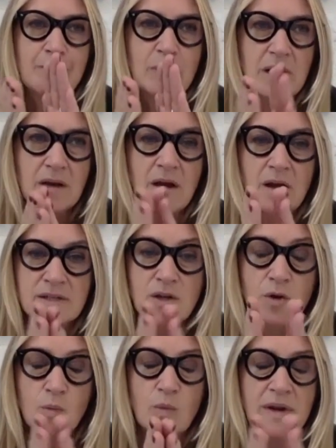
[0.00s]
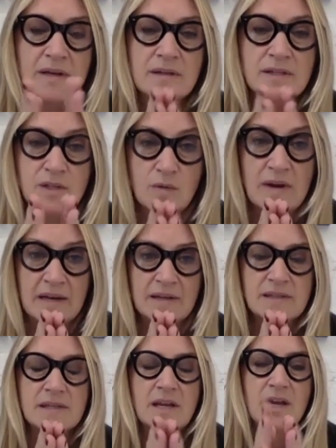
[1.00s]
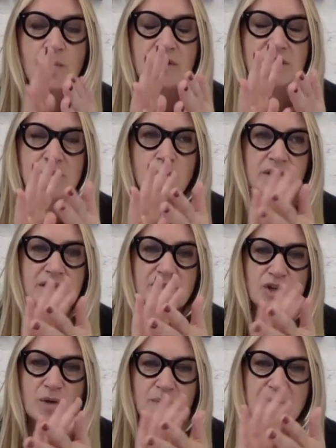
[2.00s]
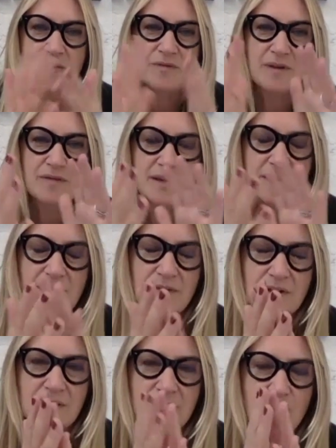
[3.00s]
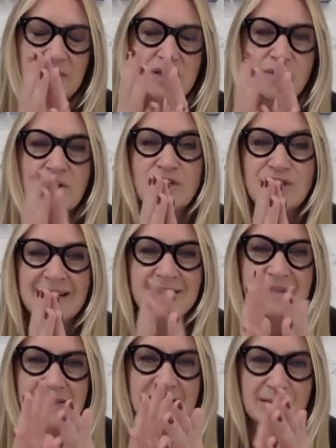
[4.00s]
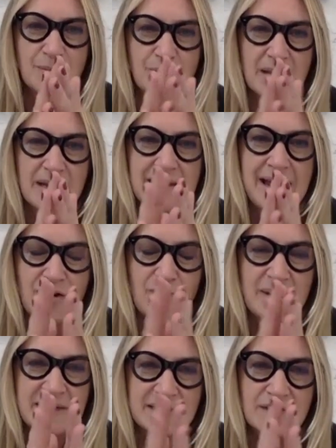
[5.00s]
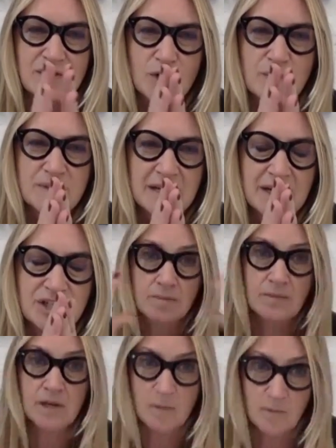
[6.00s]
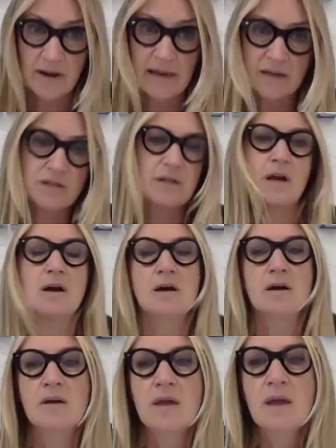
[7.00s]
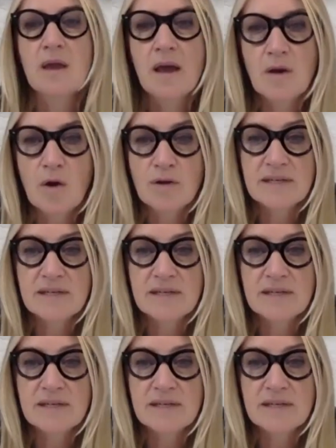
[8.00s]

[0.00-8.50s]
glass on windscreens, which is what it stops if the windscreen shatters. It's the layer of plastic that stops it actually, you know, breaking into the car, holds it